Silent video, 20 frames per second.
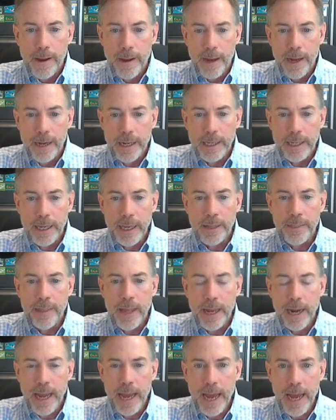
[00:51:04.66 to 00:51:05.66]
and again,
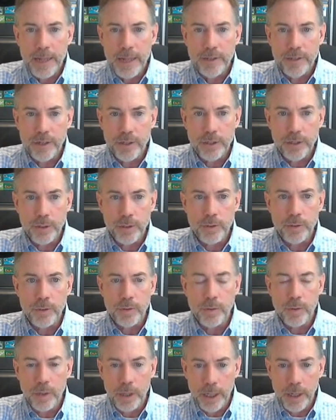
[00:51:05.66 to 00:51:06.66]
that had to
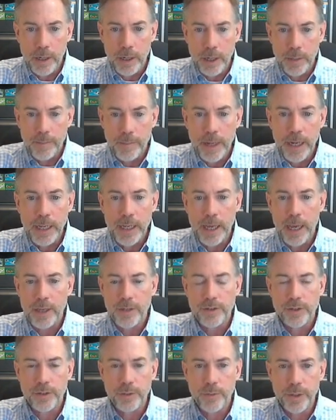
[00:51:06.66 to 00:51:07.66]
do in many
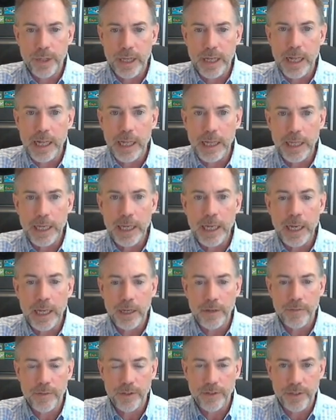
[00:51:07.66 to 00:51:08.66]
cases with the
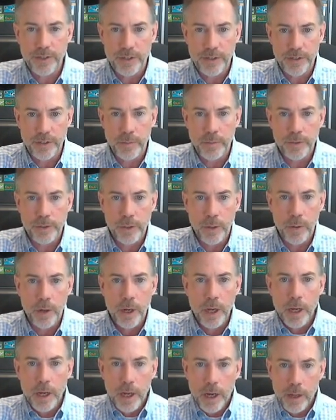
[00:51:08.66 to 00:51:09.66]
cleaning of the system. So
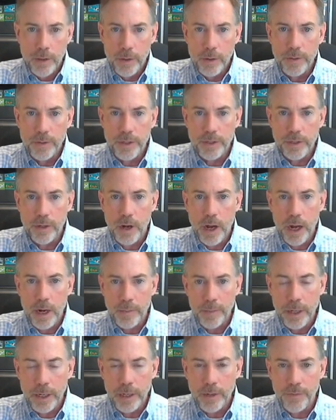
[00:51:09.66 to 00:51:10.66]
although these are
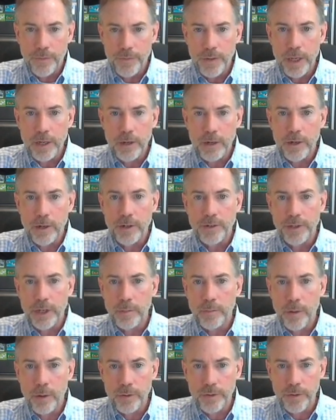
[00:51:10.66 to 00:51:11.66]
automated feeders
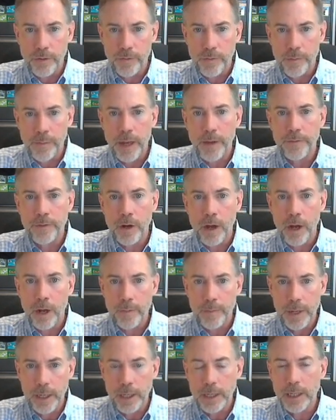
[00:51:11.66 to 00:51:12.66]
and most of them have an
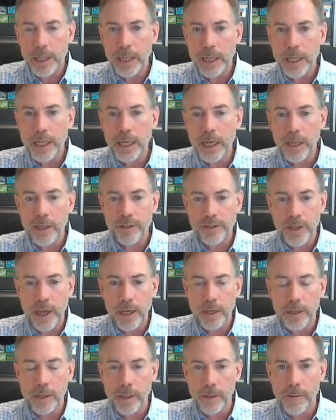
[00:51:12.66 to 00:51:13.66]
automated cleaning
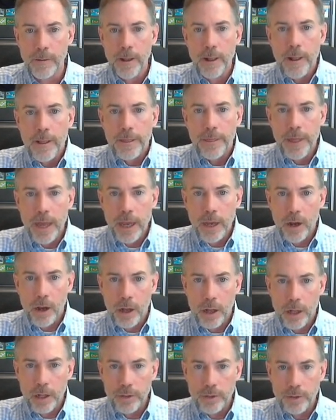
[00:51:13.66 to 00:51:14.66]
cycle, they
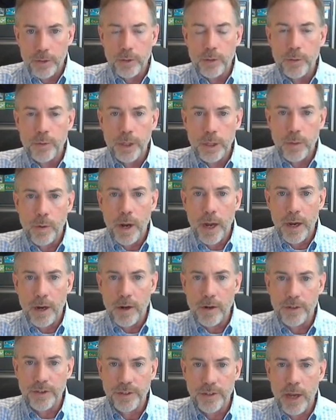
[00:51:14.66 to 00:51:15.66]
all do
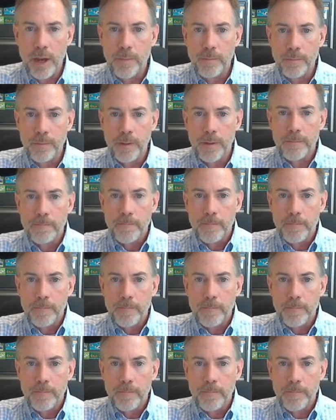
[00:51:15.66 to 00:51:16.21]
require some